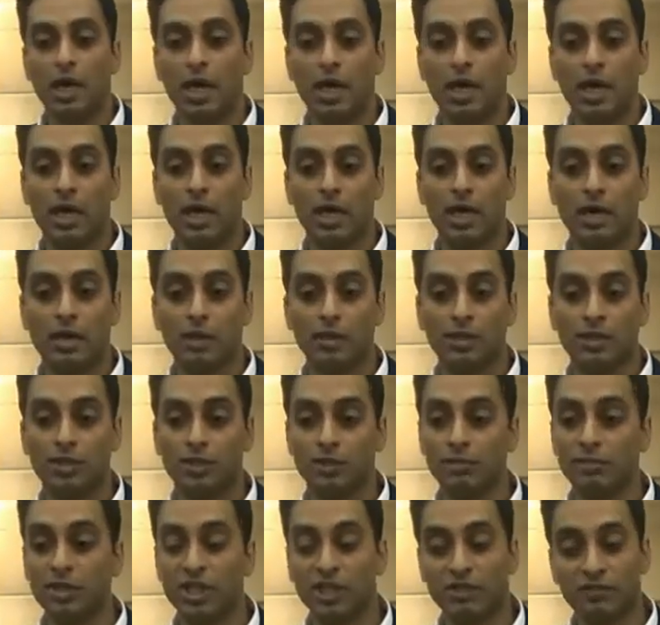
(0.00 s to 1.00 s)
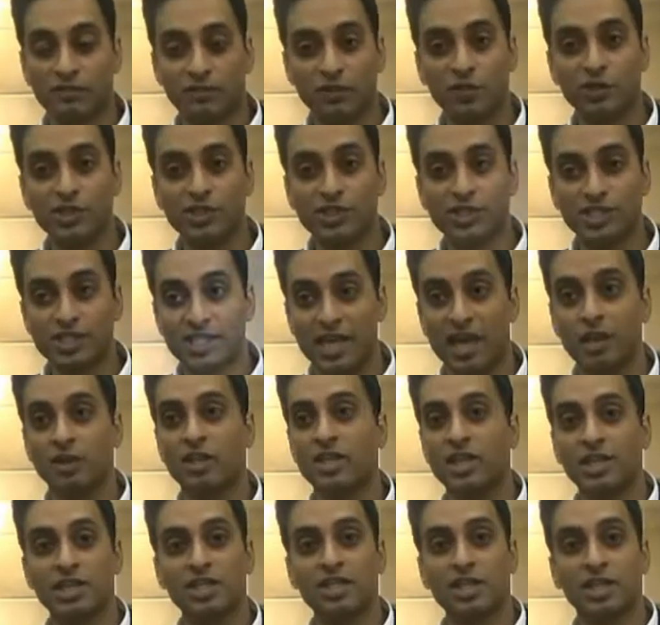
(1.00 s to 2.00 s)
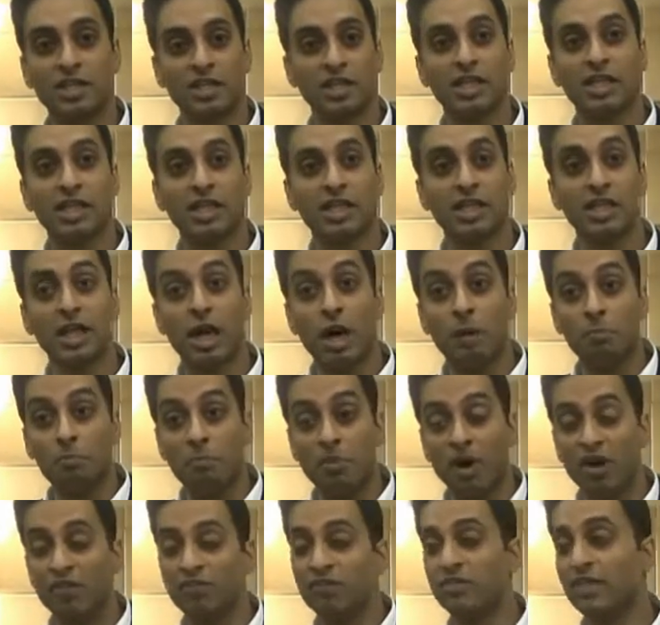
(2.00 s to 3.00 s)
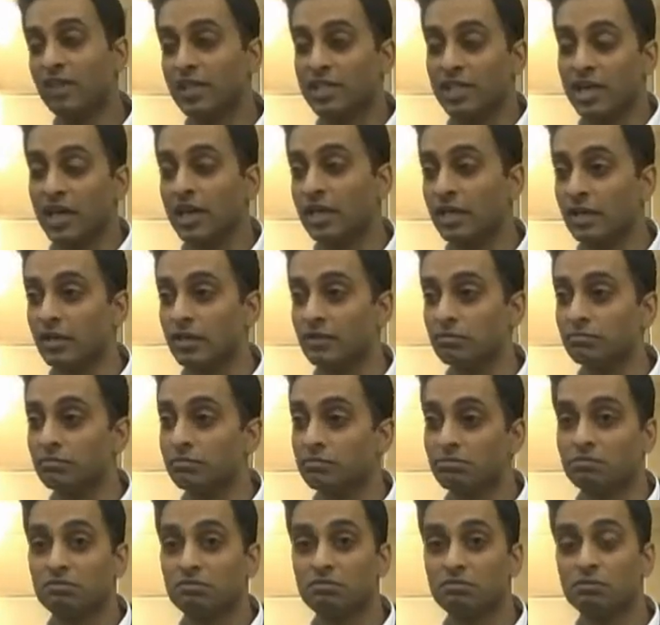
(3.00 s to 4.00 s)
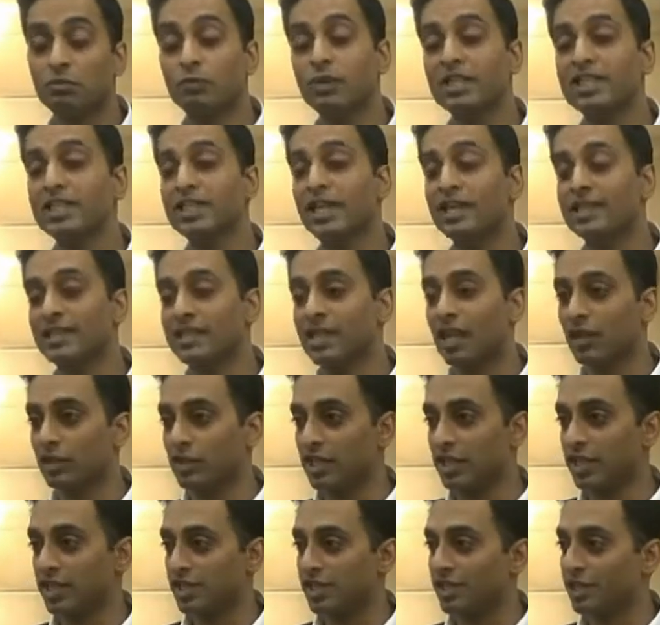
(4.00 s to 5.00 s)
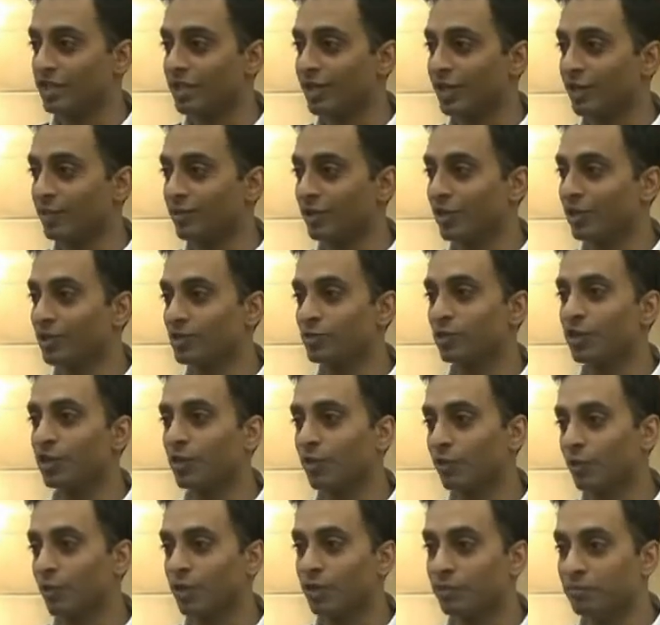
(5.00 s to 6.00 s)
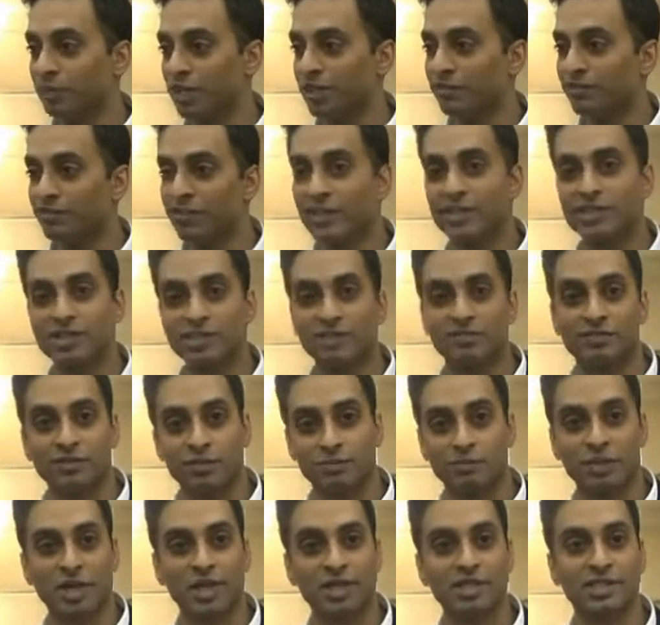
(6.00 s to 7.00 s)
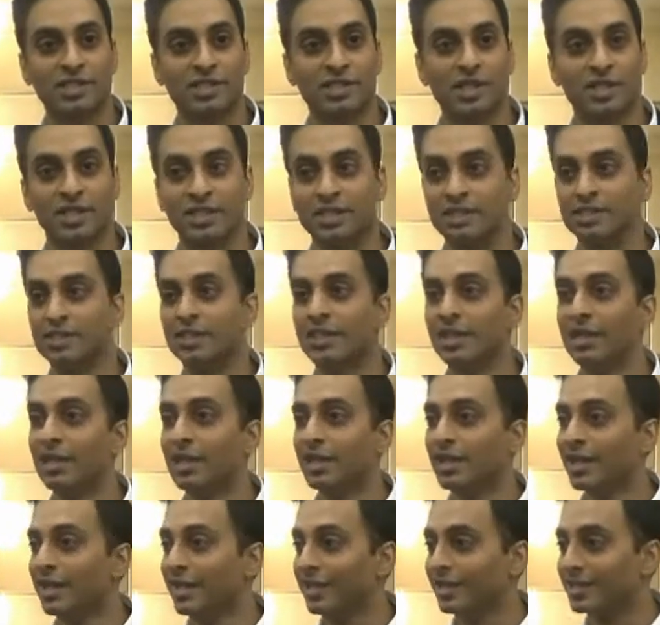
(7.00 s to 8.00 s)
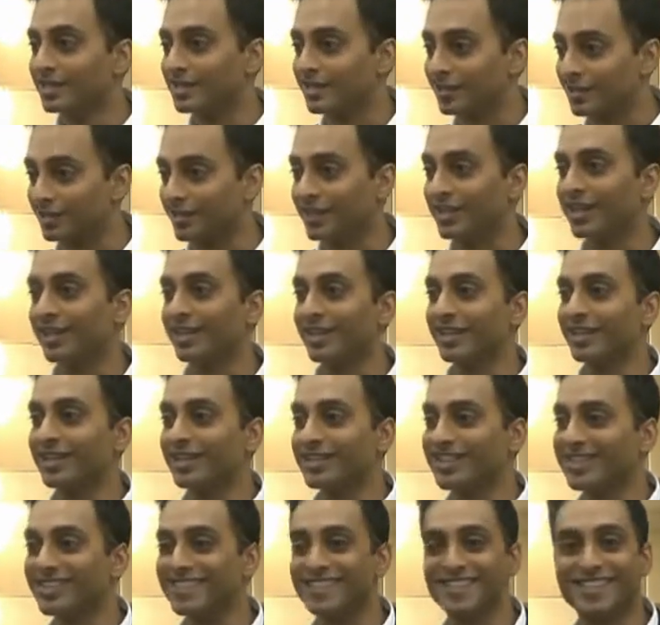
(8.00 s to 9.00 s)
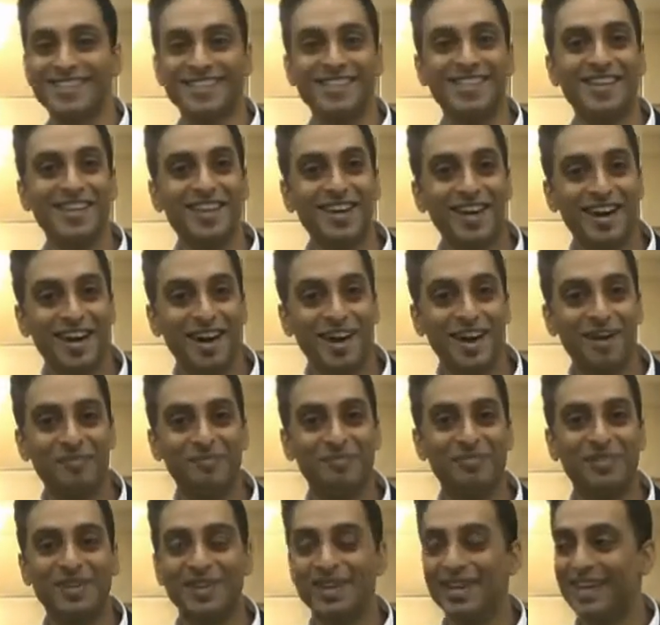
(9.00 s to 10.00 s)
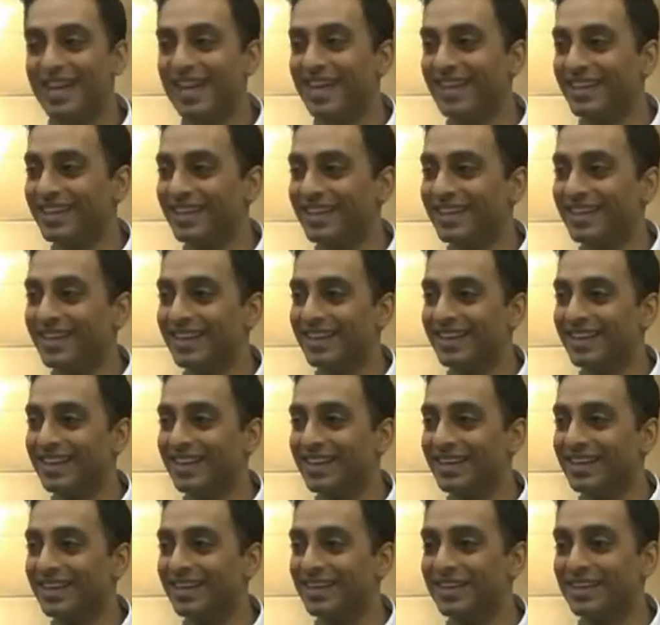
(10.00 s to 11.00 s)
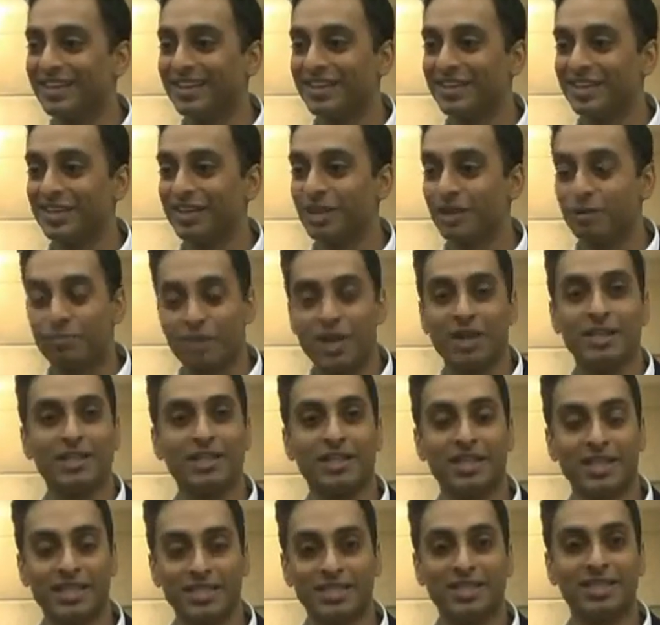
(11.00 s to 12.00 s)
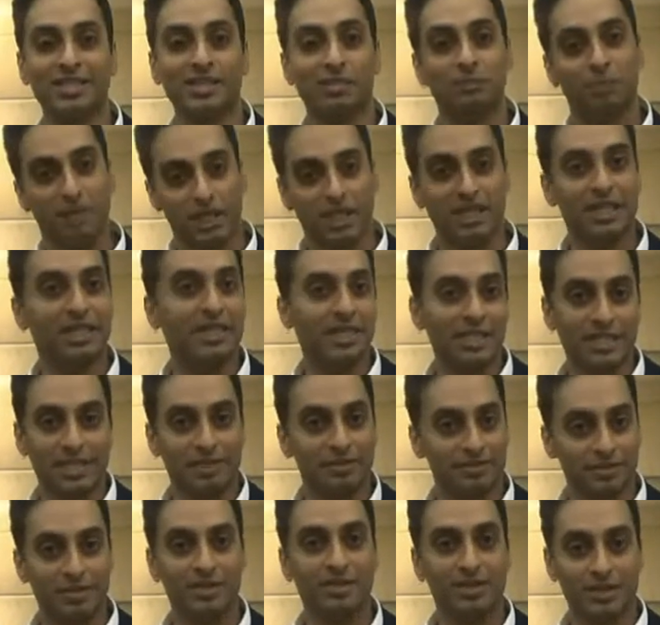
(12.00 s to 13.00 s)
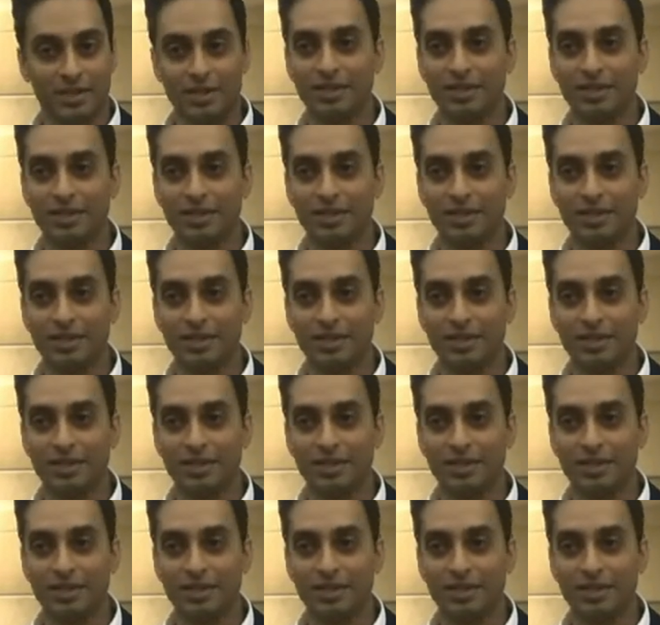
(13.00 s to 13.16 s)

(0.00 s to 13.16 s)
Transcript: To be the first South Asian lead above the title. We say South Asian there because we don't want to be offensive to Pakistanis, Sri Lankans, and Bangladeshis, but Indian.